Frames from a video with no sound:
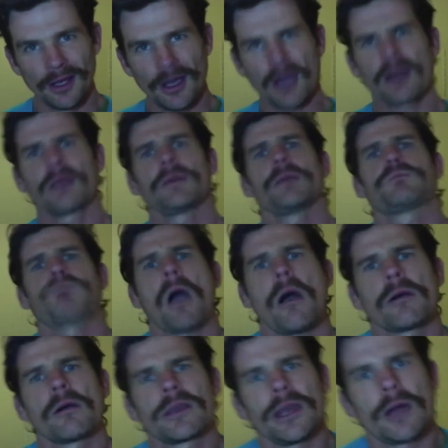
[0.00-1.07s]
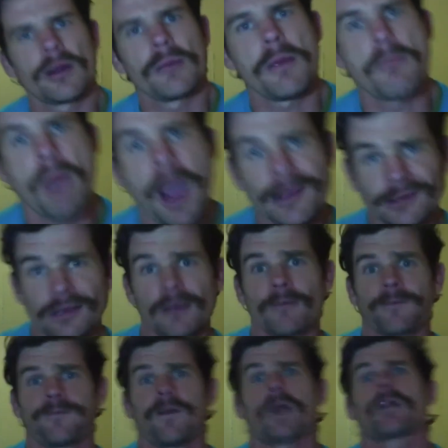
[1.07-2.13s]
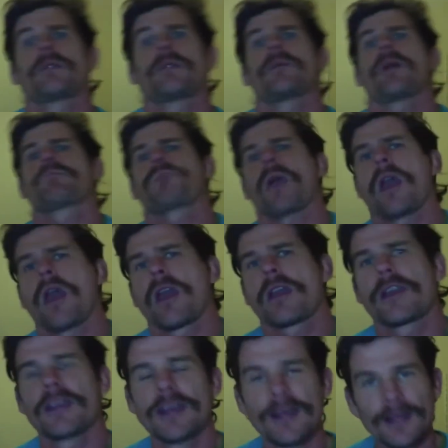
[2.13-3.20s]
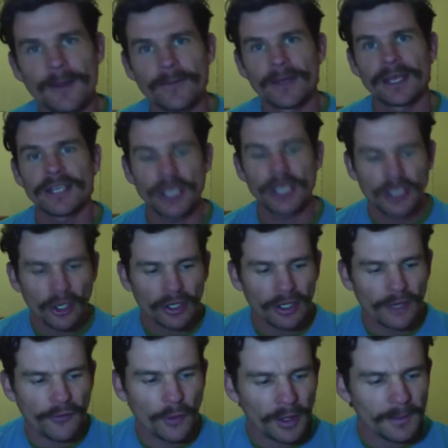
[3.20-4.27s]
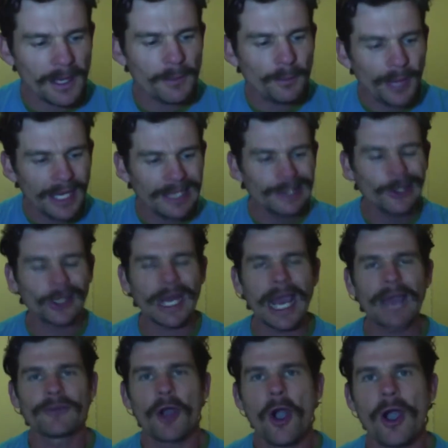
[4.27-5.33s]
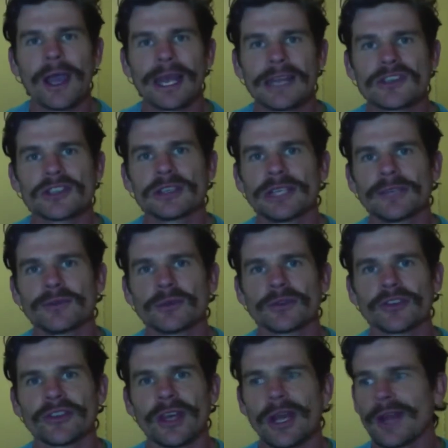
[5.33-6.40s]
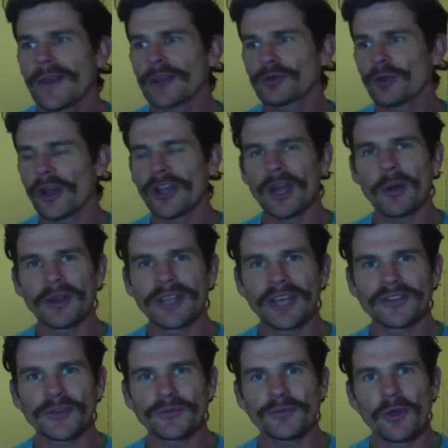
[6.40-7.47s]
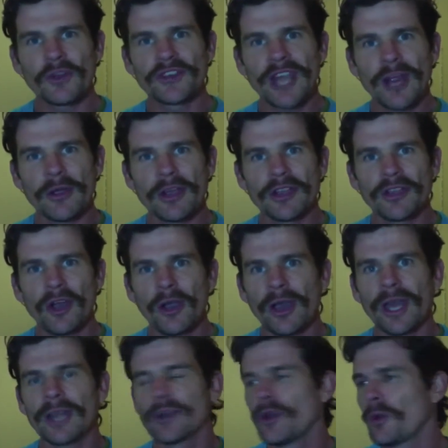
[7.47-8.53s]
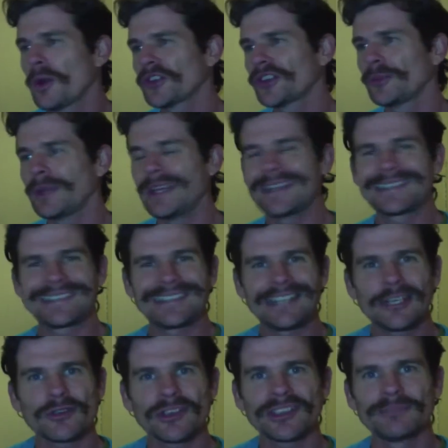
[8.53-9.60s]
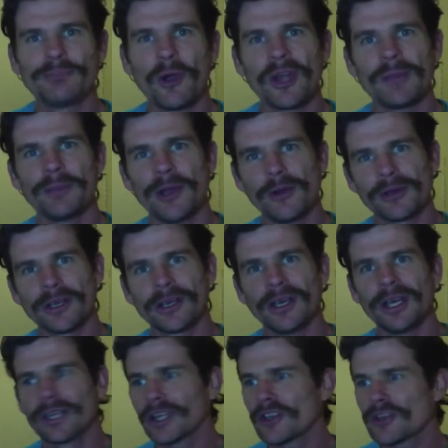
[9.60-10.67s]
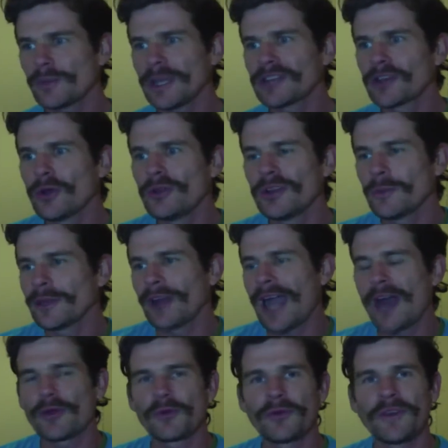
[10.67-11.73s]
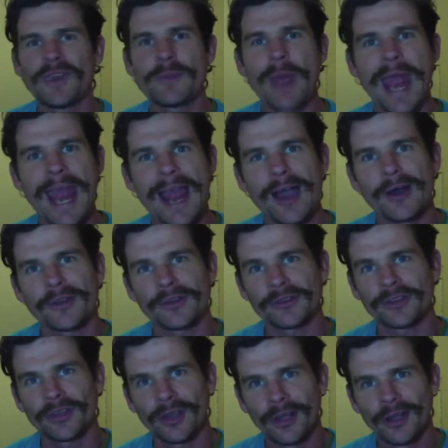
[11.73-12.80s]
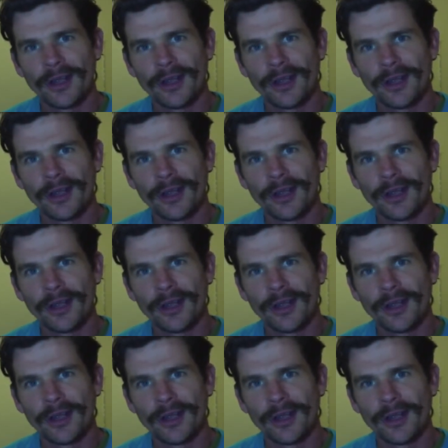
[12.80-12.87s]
I want to be bulky, I want to be massive, I want to be big. If you want to be big, you got to have high insulin levels. That's why no one does the fruitarian diet who wants to be a serious bodybuilder. Because you'll be like 150 pounds.